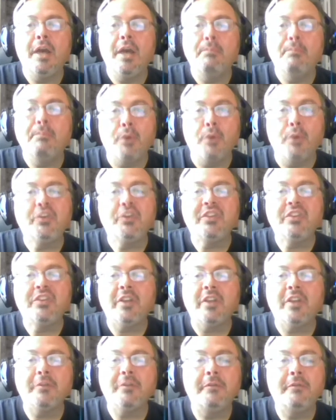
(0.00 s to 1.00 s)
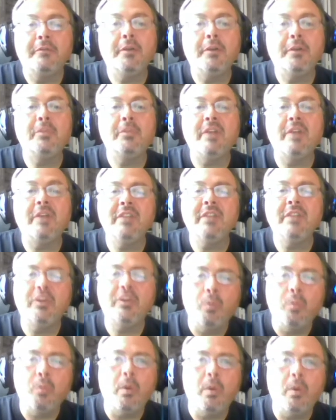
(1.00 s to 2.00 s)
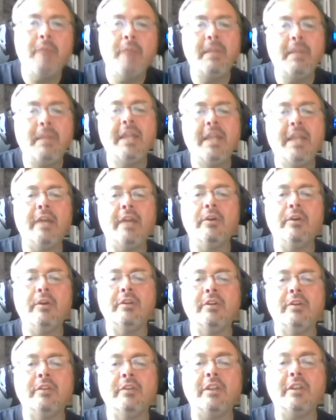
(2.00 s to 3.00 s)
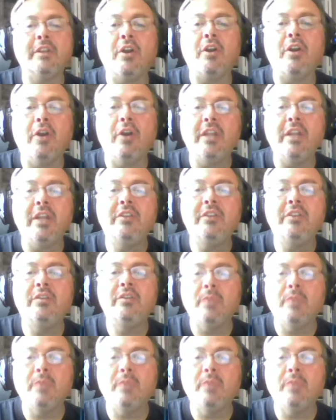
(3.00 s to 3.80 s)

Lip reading: Most successful films have at least one main character that the audience